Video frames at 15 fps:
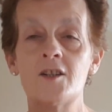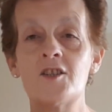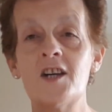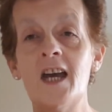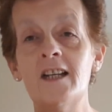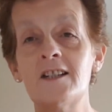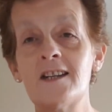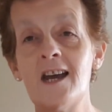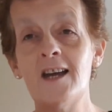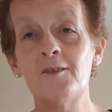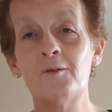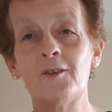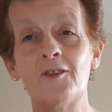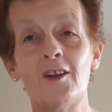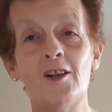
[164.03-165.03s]

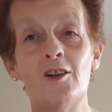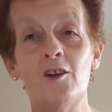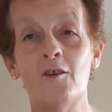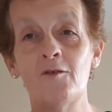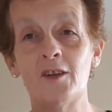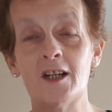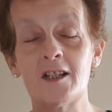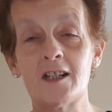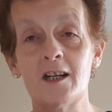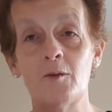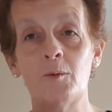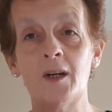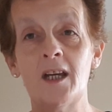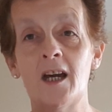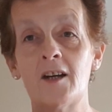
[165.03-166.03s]
10/10 was a lovely day.
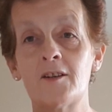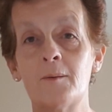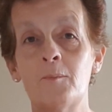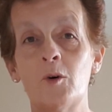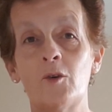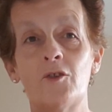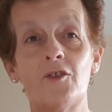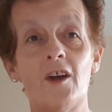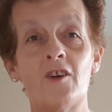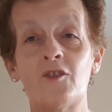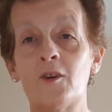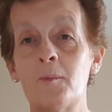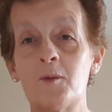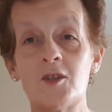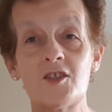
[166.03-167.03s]
We had a
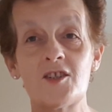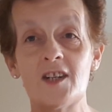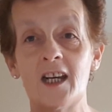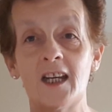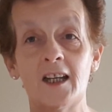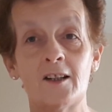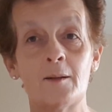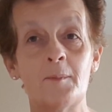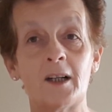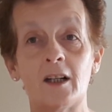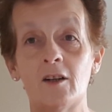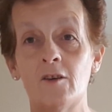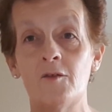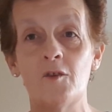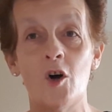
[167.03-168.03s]
summer's day in the
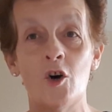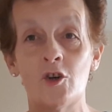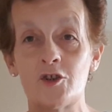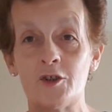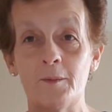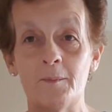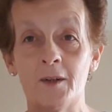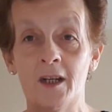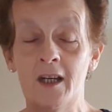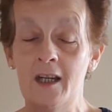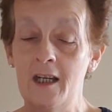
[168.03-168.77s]
middle of autumn.